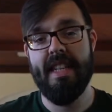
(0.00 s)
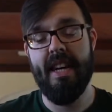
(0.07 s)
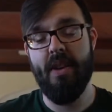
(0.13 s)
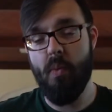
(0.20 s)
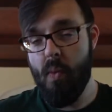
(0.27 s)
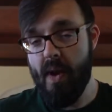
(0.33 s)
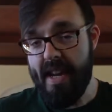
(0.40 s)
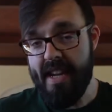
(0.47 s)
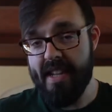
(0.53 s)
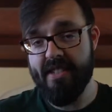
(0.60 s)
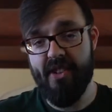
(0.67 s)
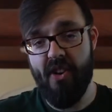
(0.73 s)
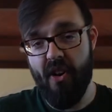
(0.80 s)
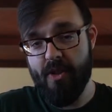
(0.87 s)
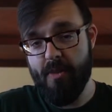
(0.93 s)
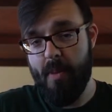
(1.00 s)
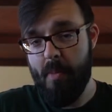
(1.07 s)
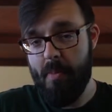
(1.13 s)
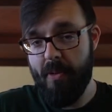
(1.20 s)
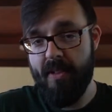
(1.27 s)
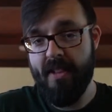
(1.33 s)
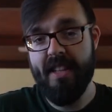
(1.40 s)
and we as God's
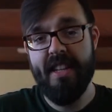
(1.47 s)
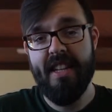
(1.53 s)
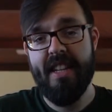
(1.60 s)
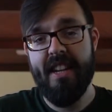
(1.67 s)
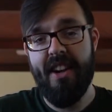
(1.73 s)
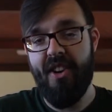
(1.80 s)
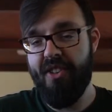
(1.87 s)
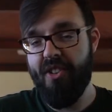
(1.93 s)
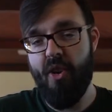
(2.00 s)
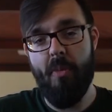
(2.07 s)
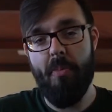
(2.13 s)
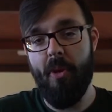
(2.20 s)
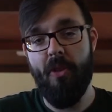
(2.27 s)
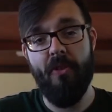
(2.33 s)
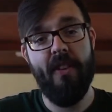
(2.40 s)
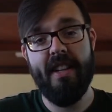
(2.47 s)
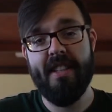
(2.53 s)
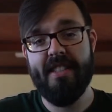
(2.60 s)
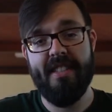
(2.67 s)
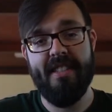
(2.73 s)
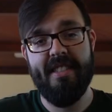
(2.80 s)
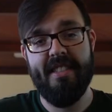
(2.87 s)
people are not
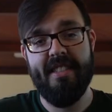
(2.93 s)
perfect.